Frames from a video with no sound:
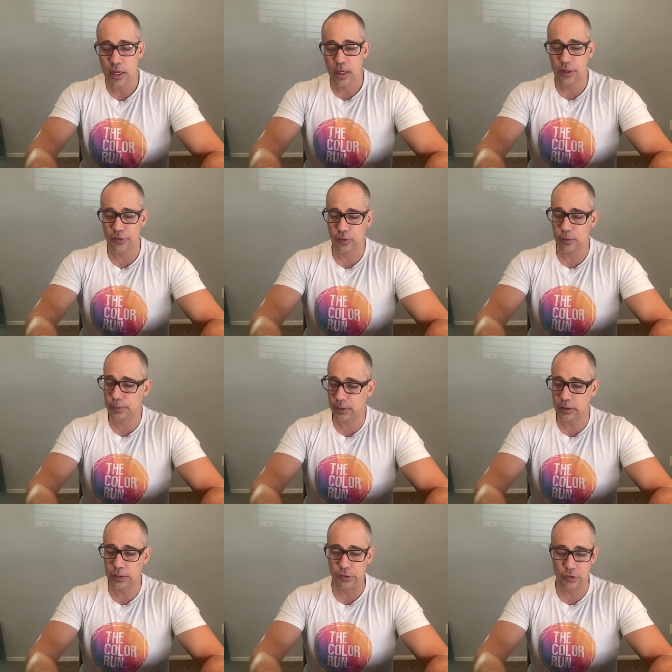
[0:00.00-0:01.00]
is their
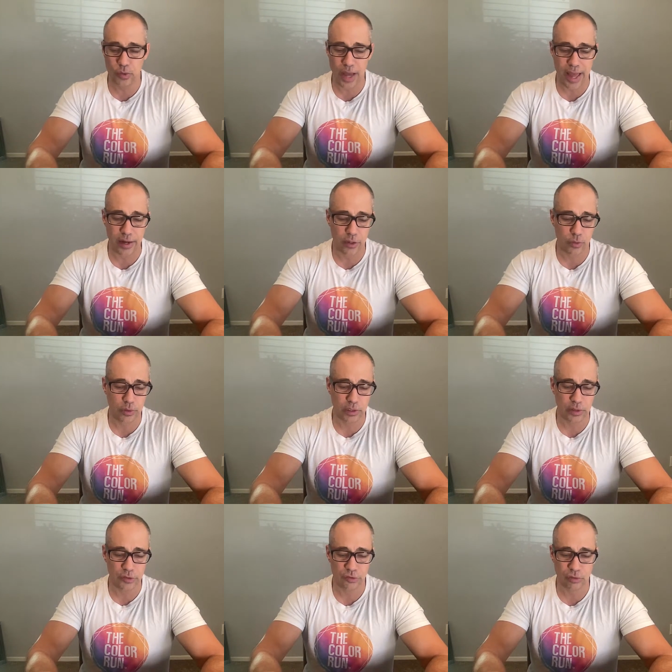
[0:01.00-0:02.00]
ability to adequately
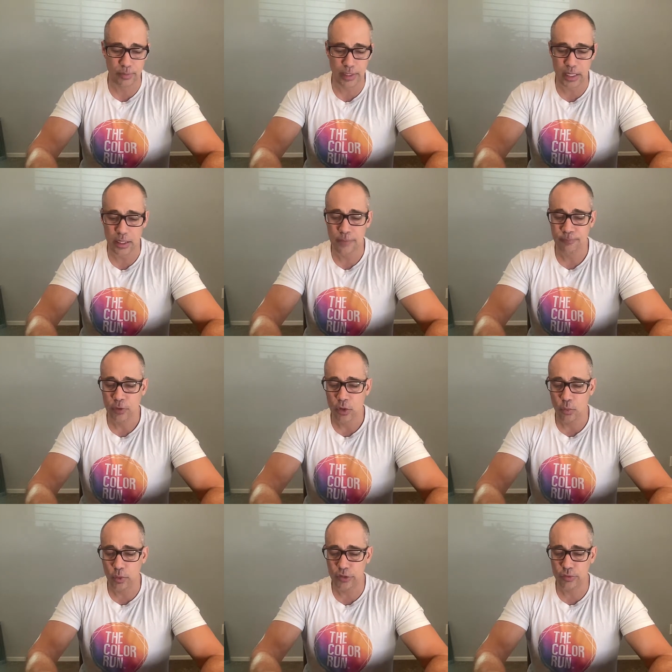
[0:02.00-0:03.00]
discriminate
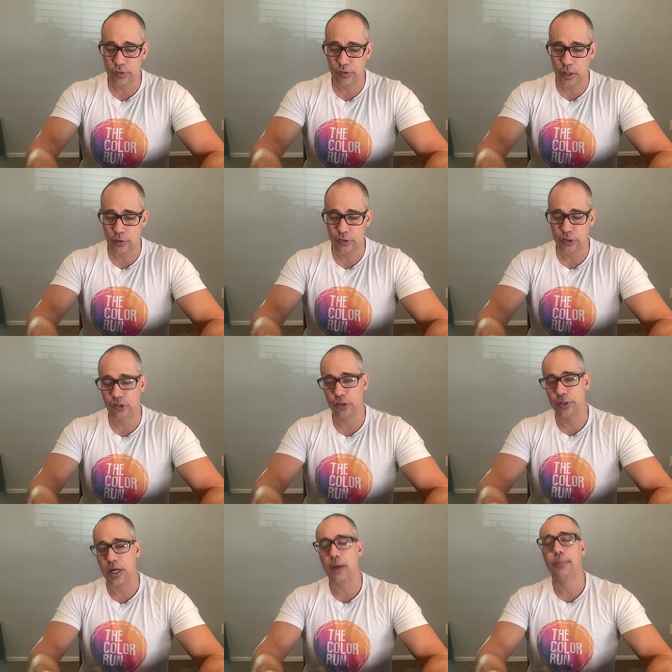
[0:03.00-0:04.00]
which results
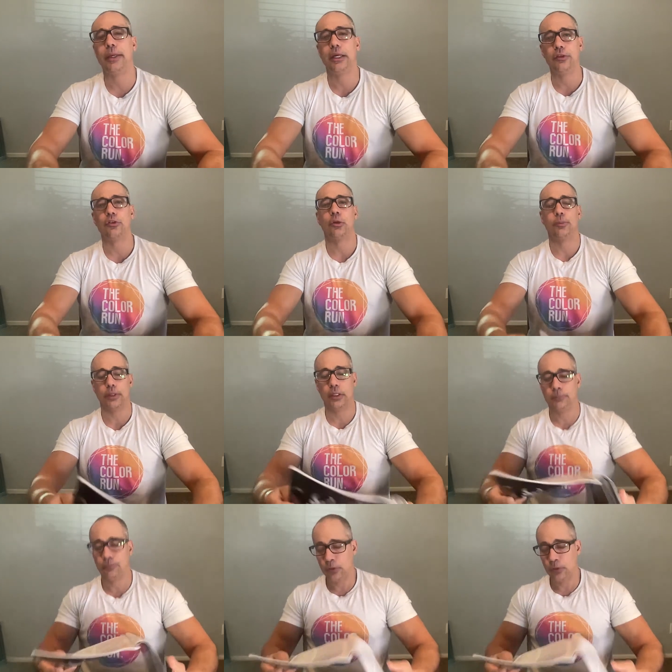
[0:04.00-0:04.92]
should not be interpreted.